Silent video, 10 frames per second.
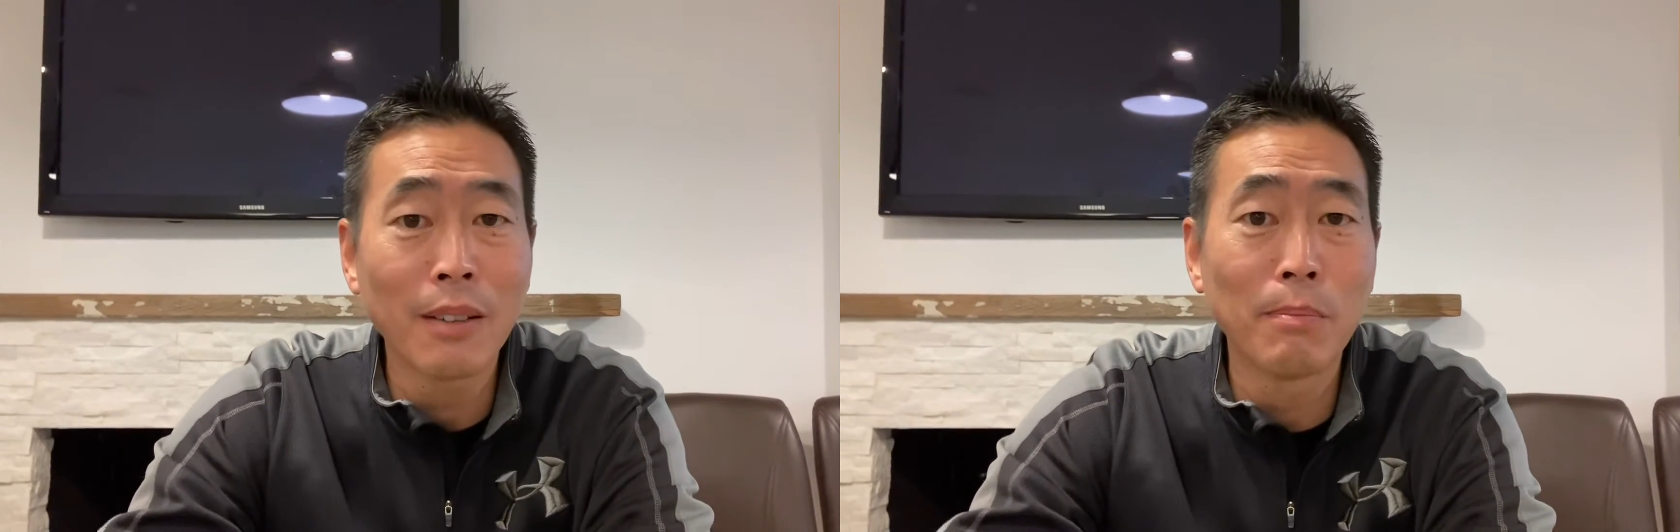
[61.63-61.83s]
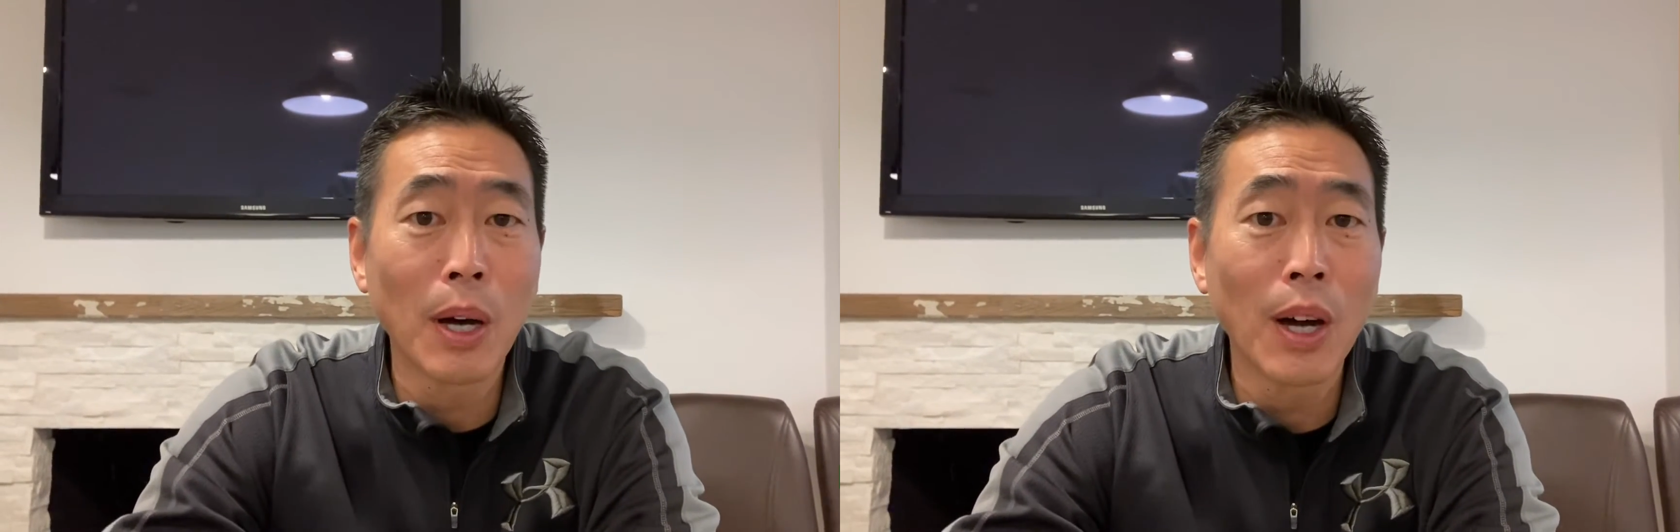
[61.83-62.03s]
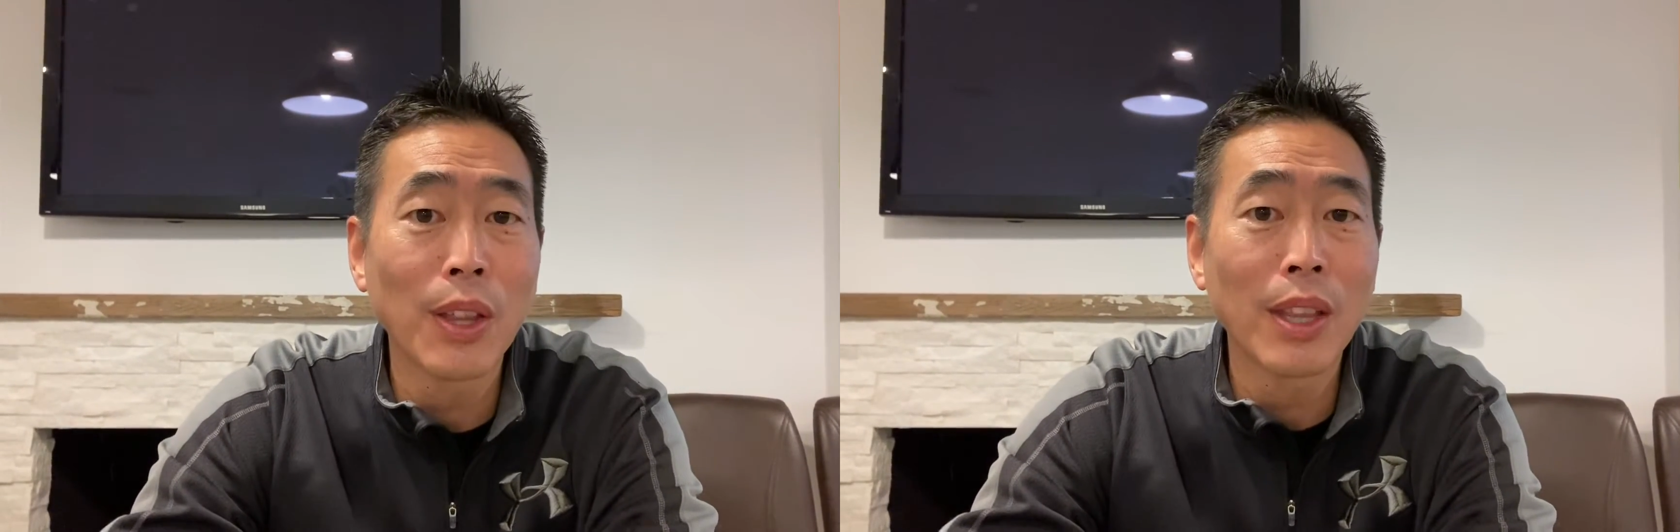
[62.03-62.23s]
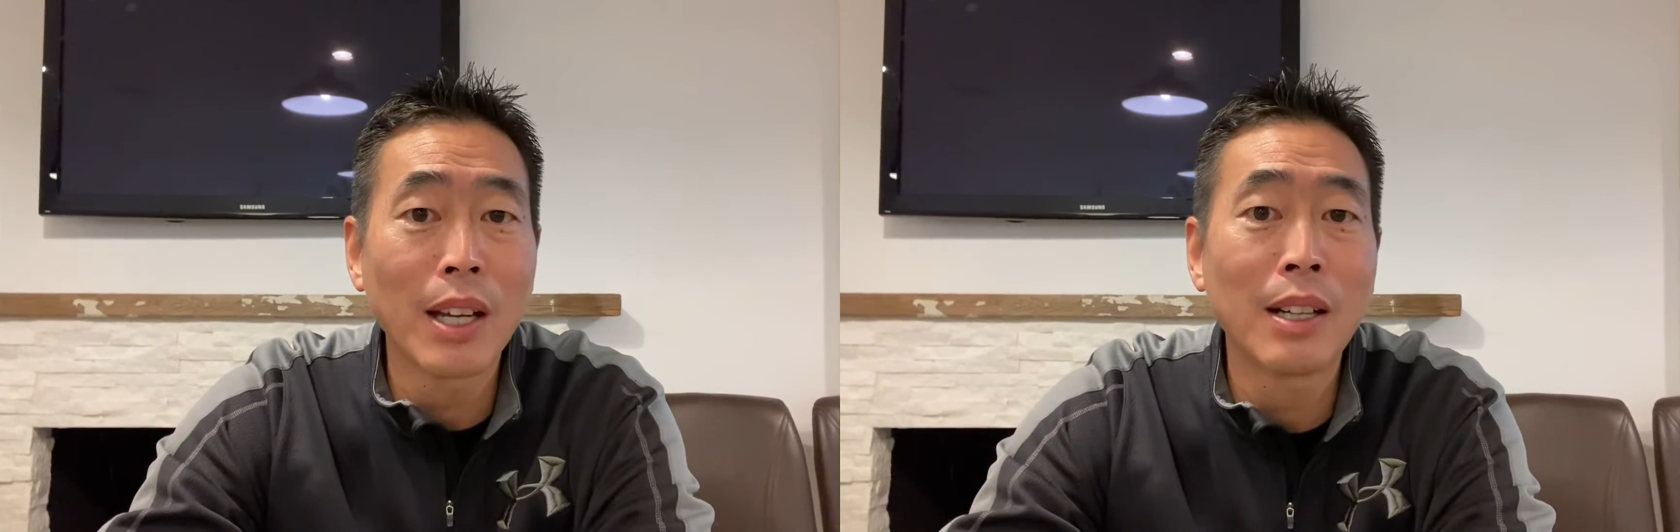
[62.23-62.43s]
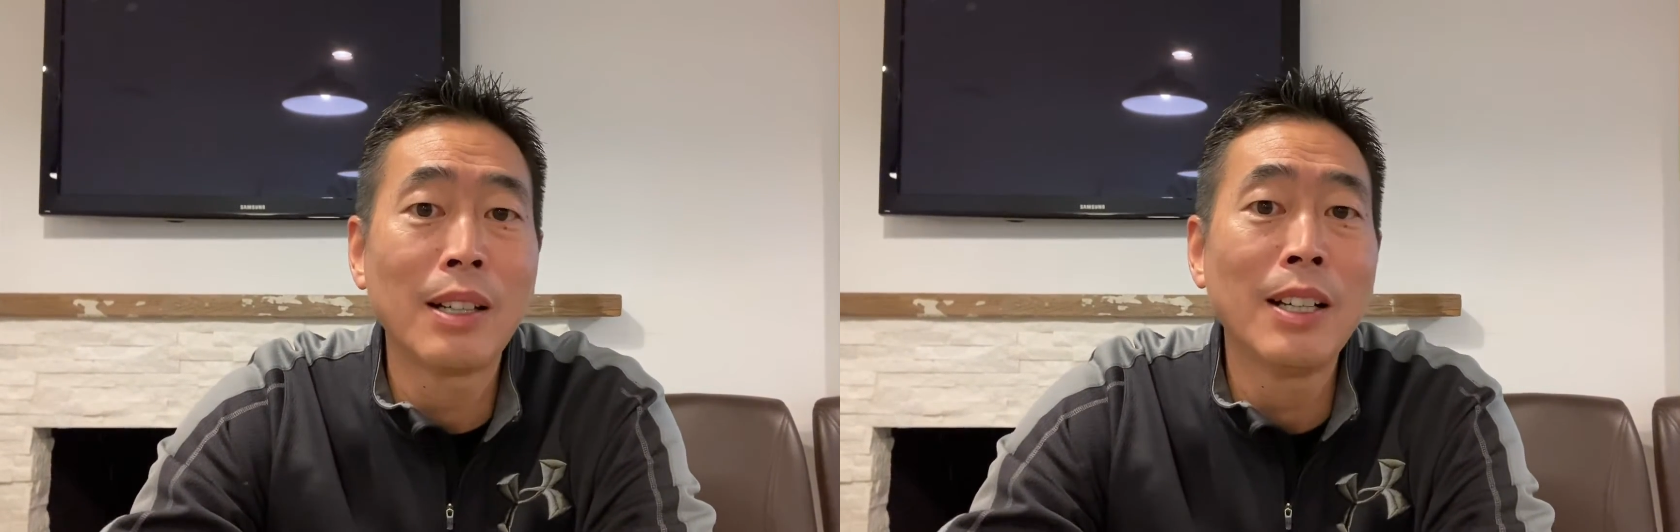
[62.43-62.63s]
of bond
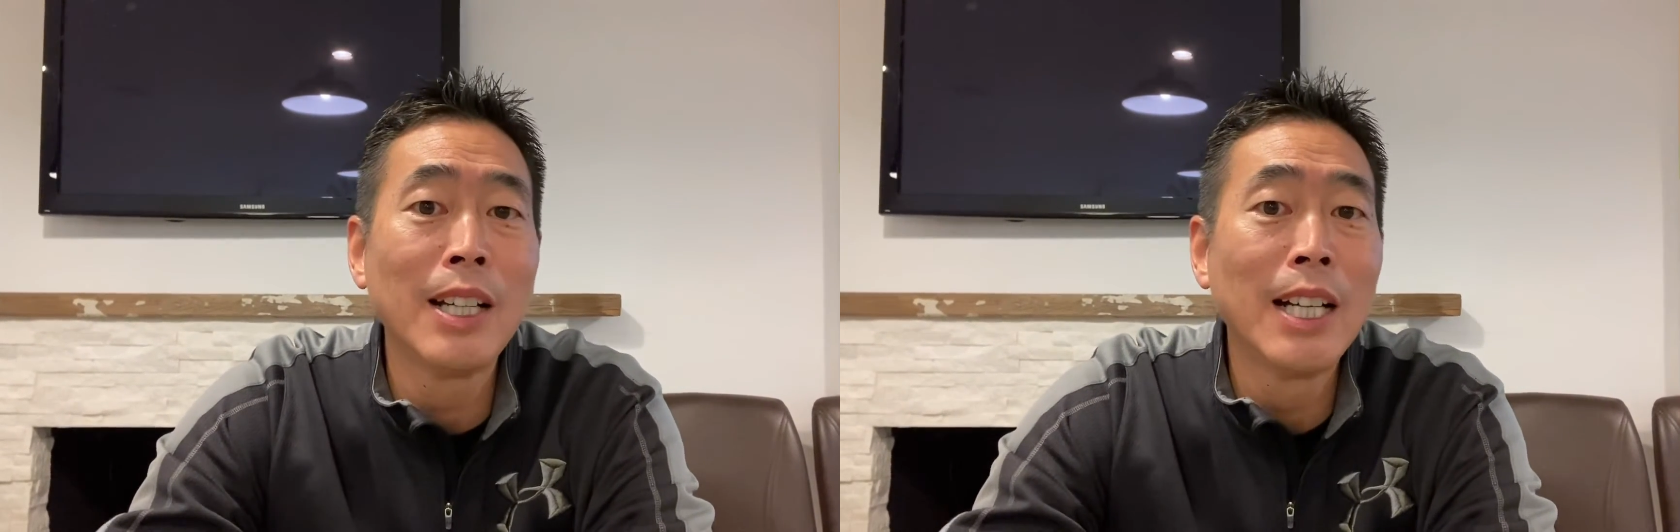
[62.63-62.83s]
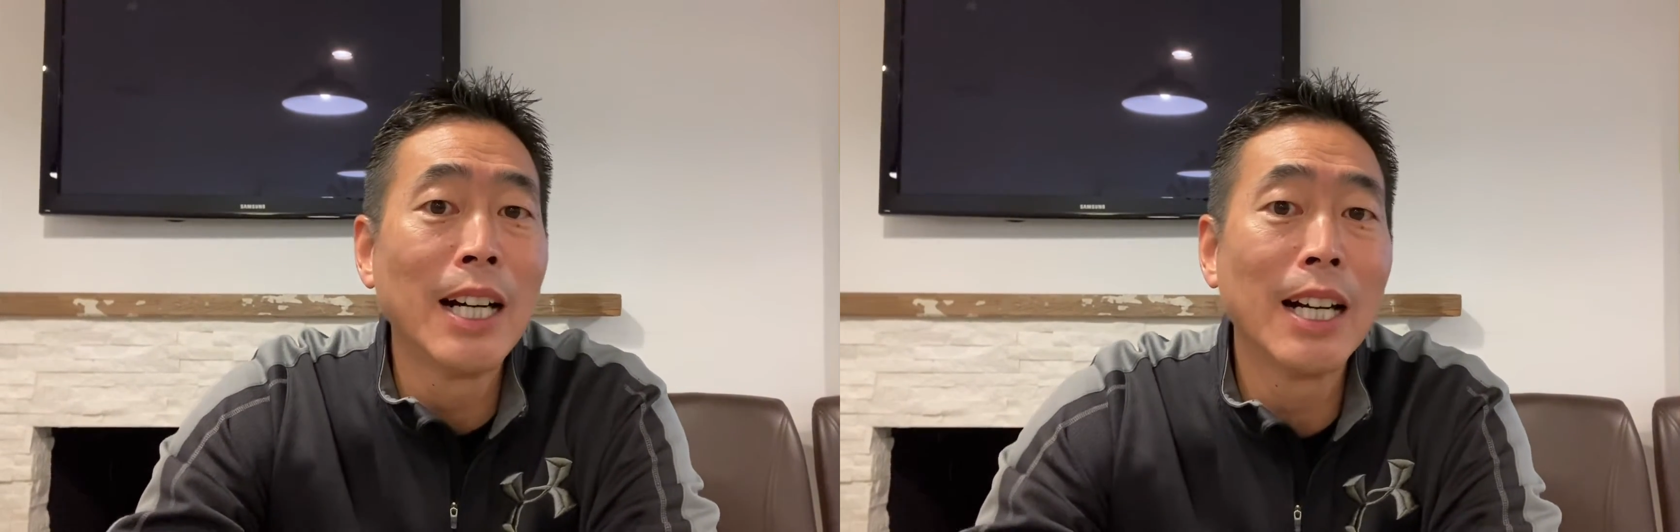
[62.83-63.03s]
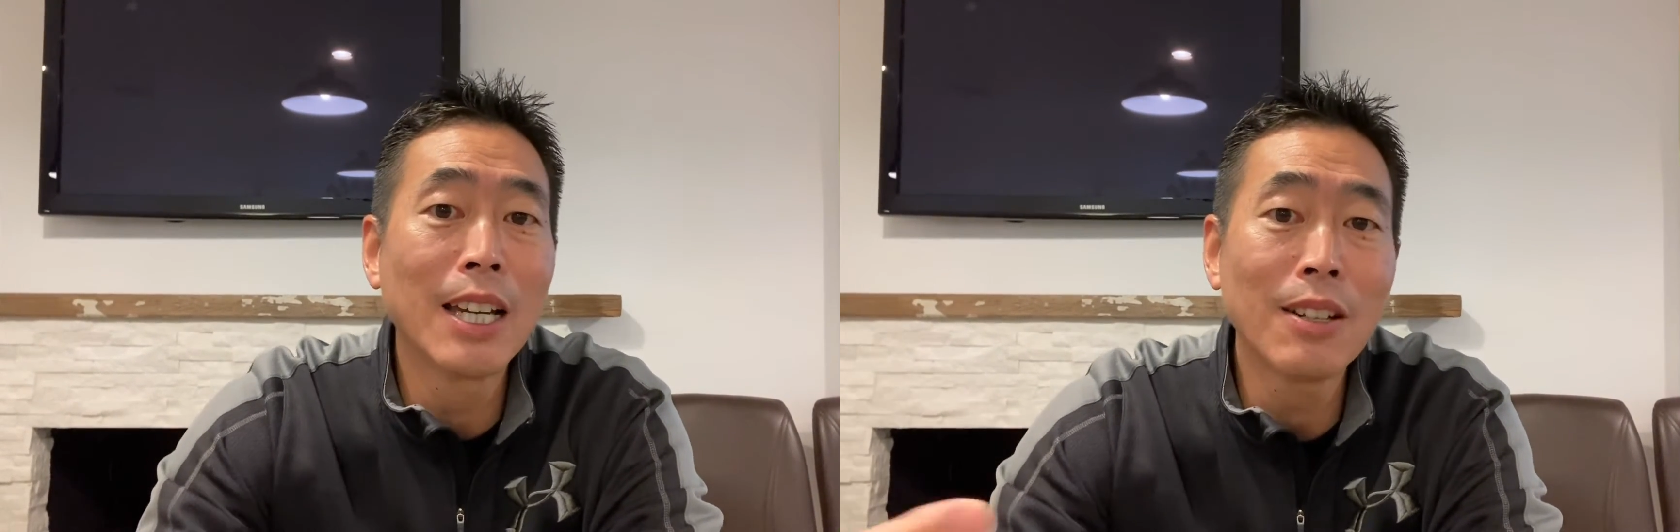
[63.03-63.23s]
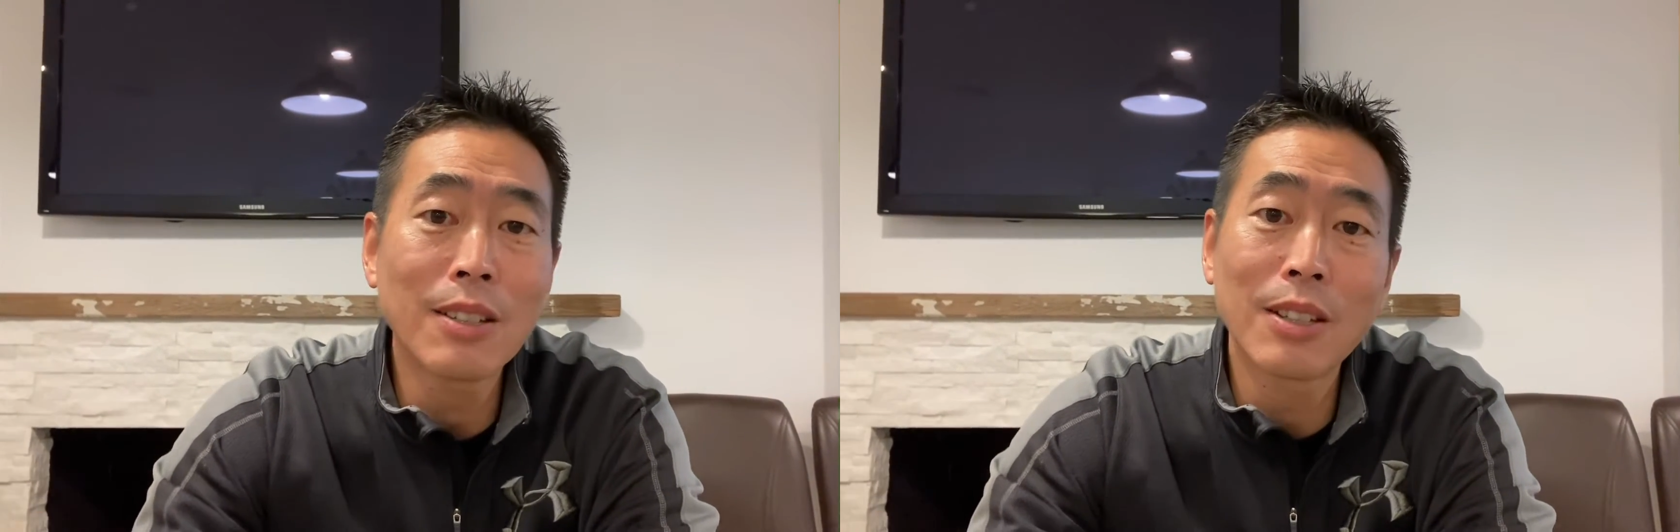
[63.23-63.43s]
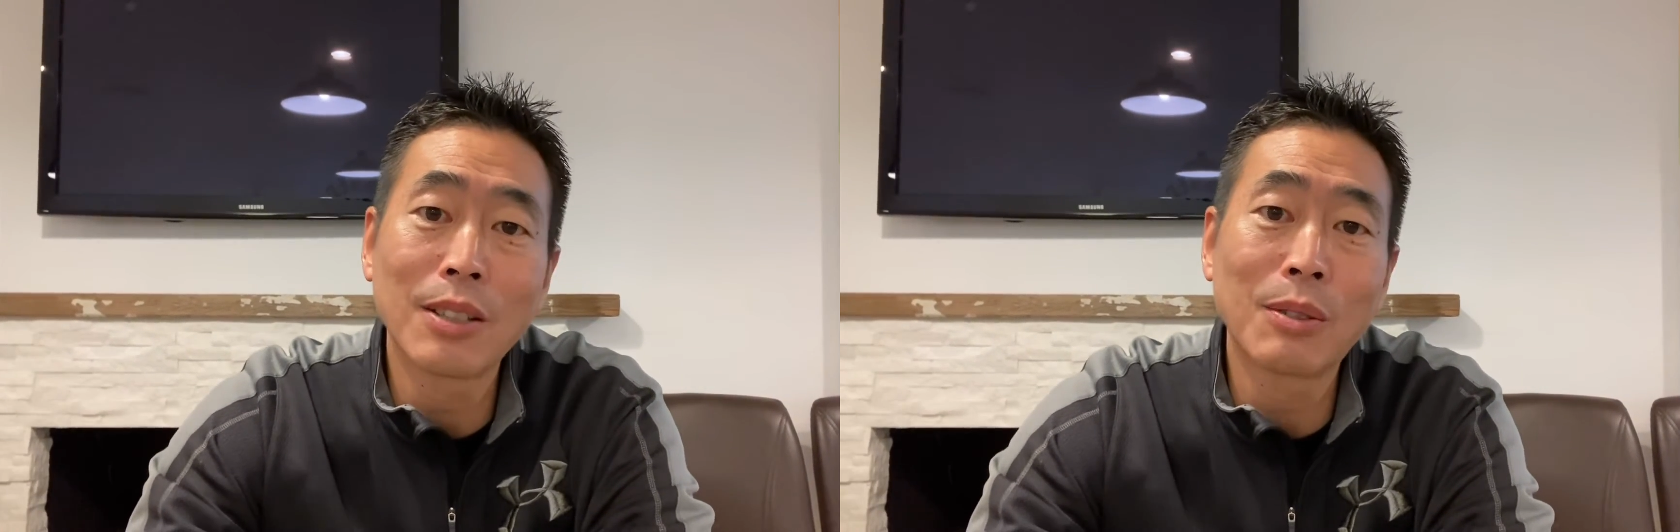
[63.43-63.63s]
there, here's a good